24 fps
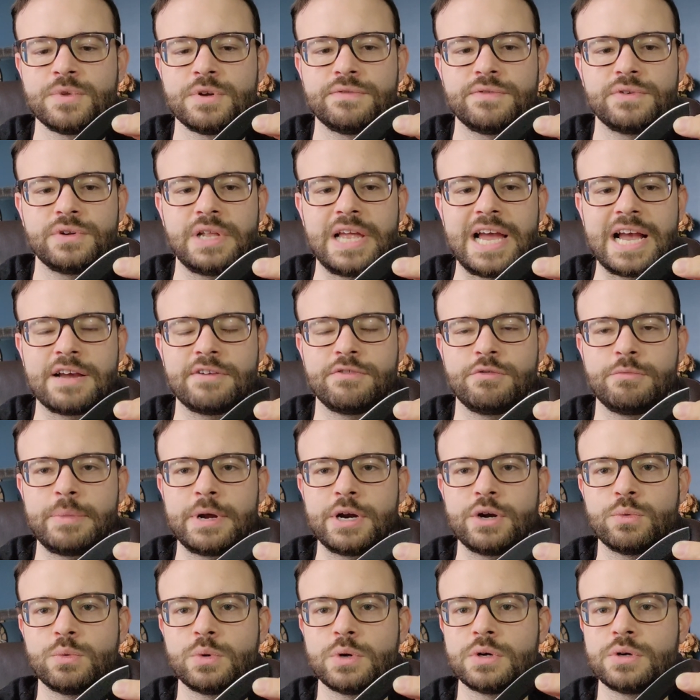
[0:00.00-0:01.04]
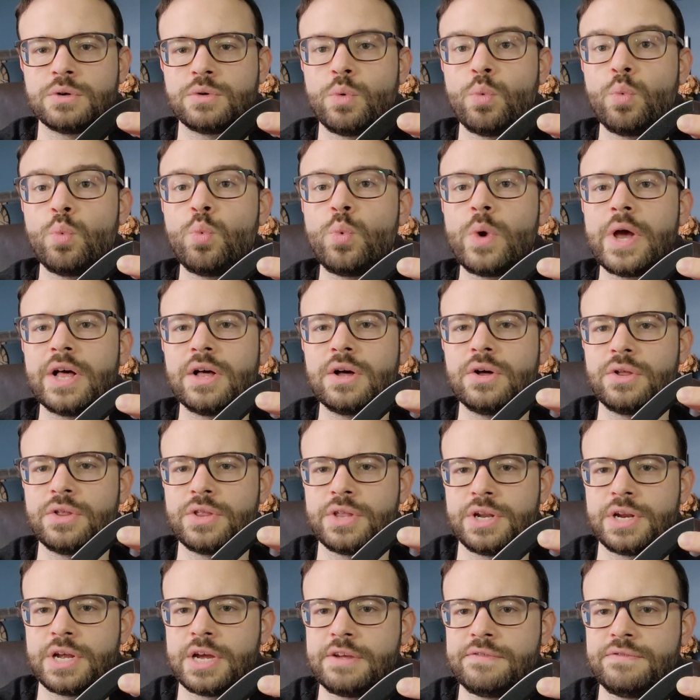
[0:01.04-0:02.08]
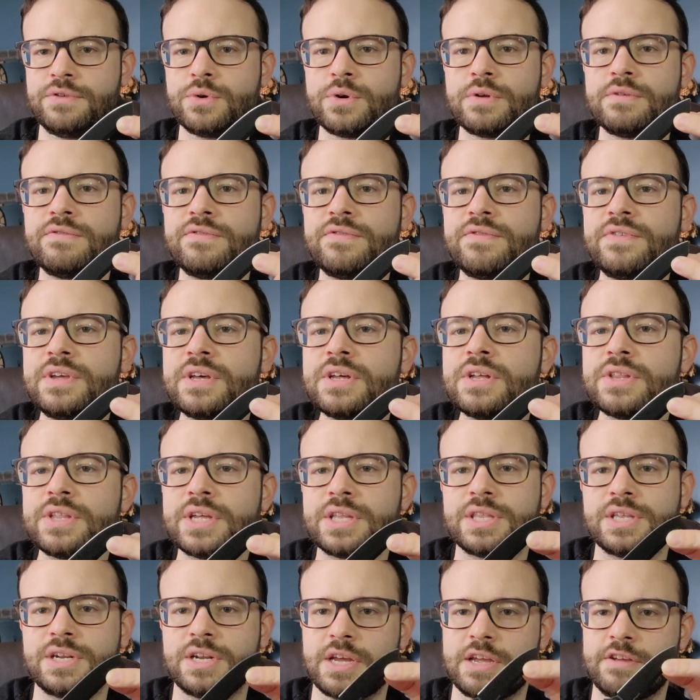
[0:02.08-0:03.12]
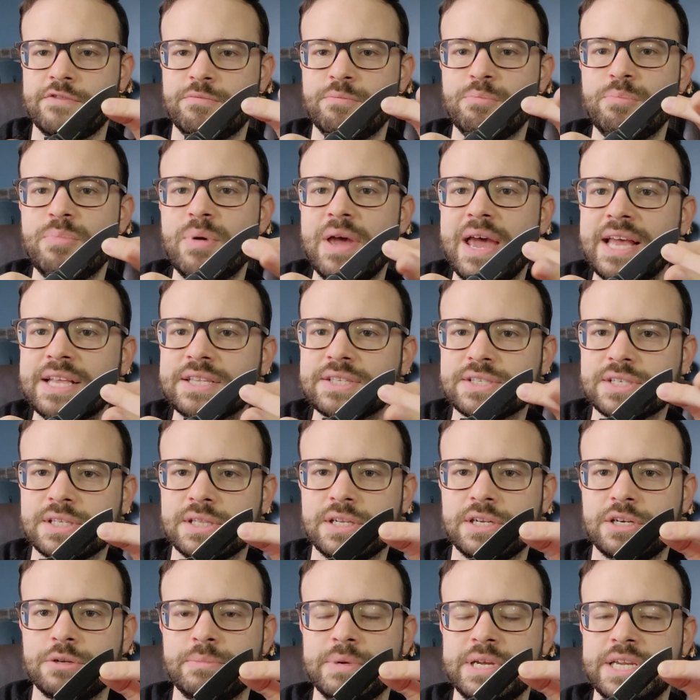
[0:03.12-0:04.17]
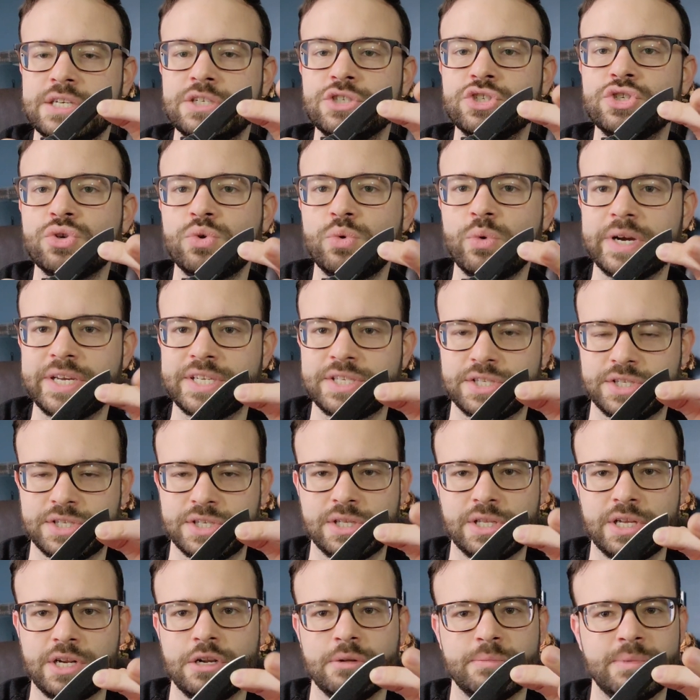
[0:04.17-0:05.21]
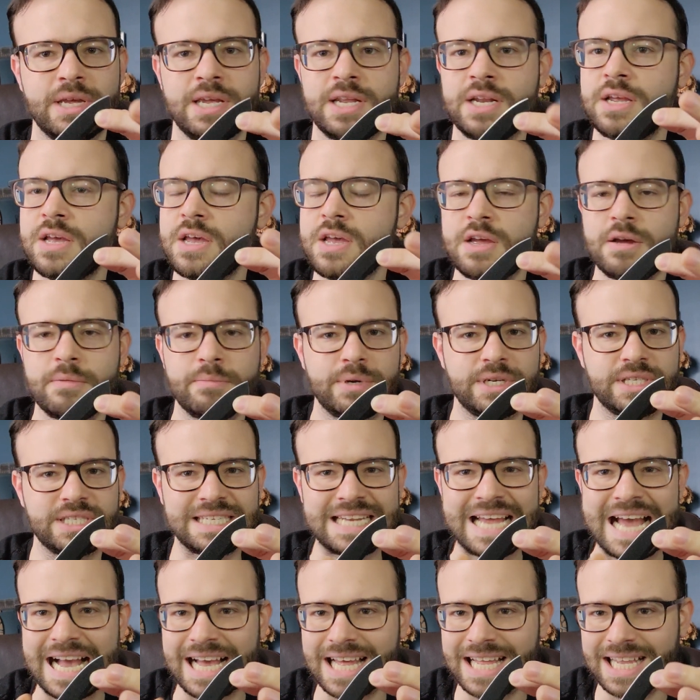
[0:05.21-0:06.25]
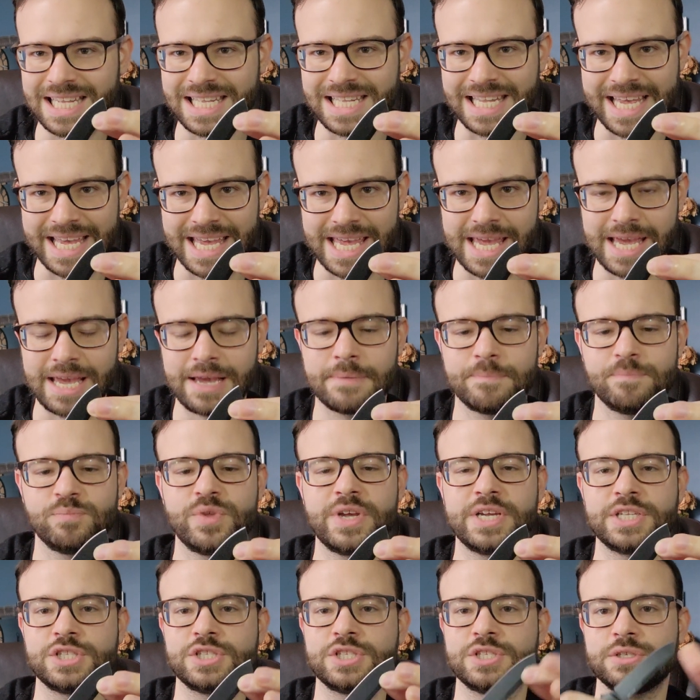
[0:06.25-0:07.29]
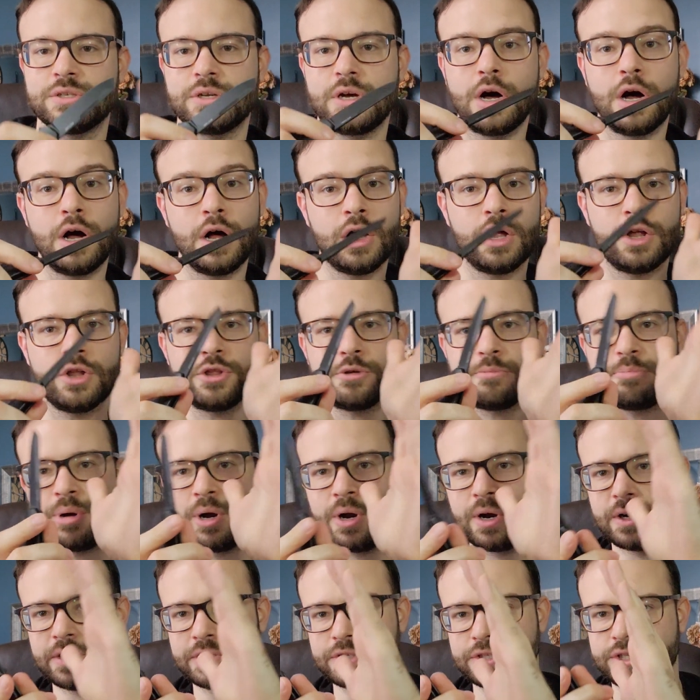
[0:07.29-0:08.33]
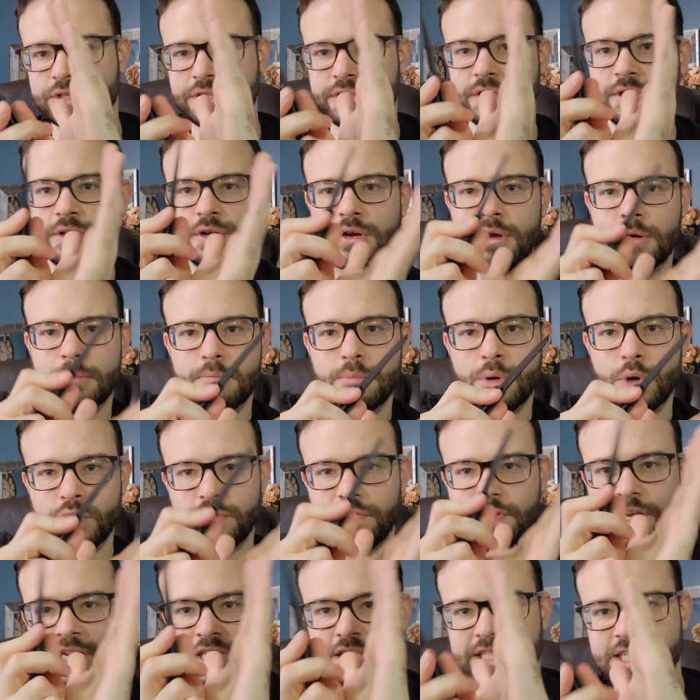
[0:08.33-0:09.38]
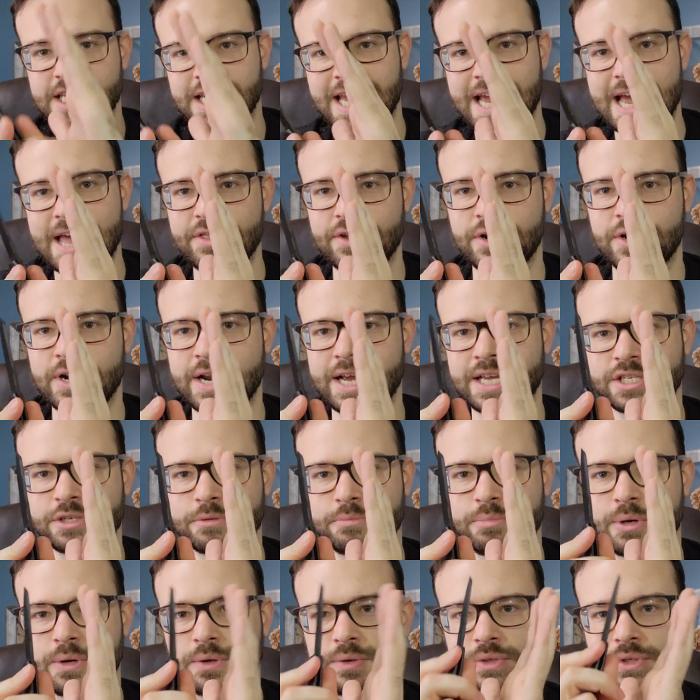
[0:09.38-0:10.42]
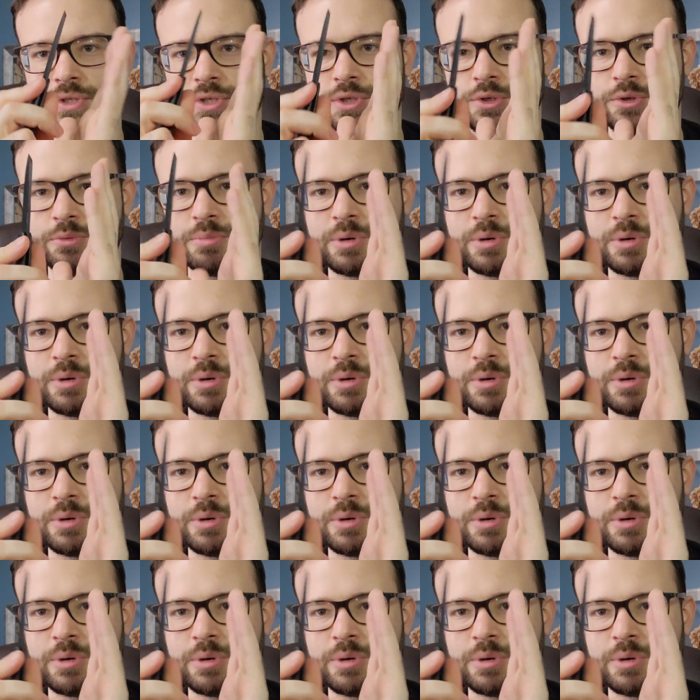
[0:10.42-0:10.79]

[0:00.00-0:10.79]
for lack of a better word, wiggle the knife. You can feel that the knife bends a little bit and twists a little bit, but it's not clicking. It's all the parts moving together as opposed to